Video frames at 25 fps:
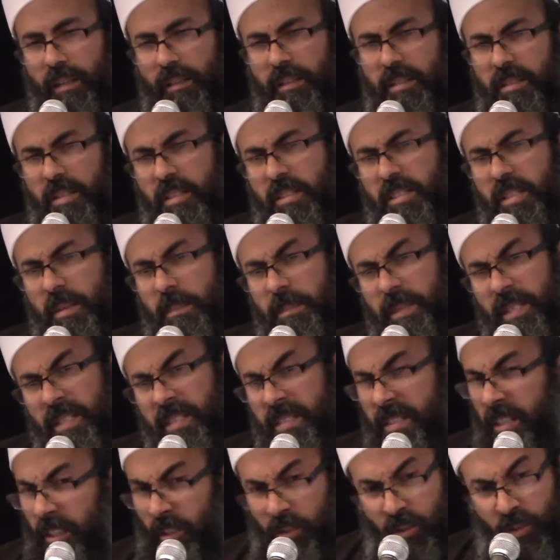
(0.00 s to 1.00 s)
This is the
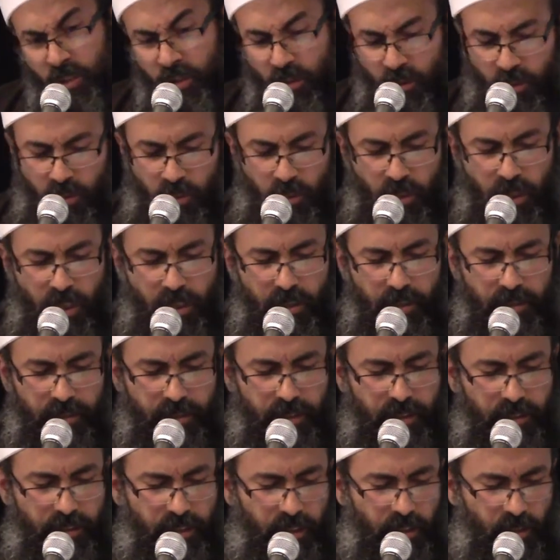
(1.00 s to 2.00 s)
best thing to do in
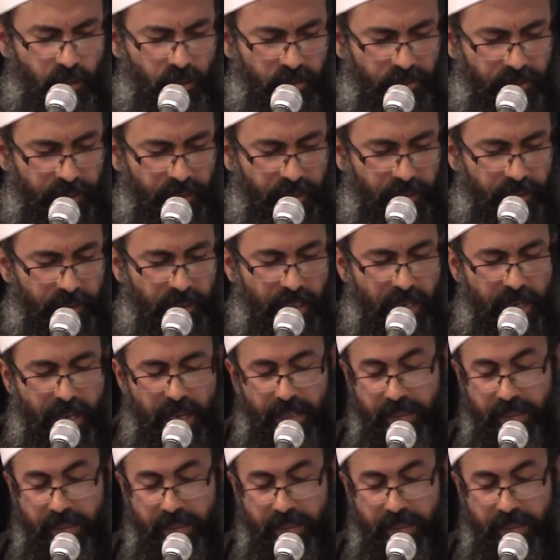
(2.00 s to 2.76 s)
the day of Eid.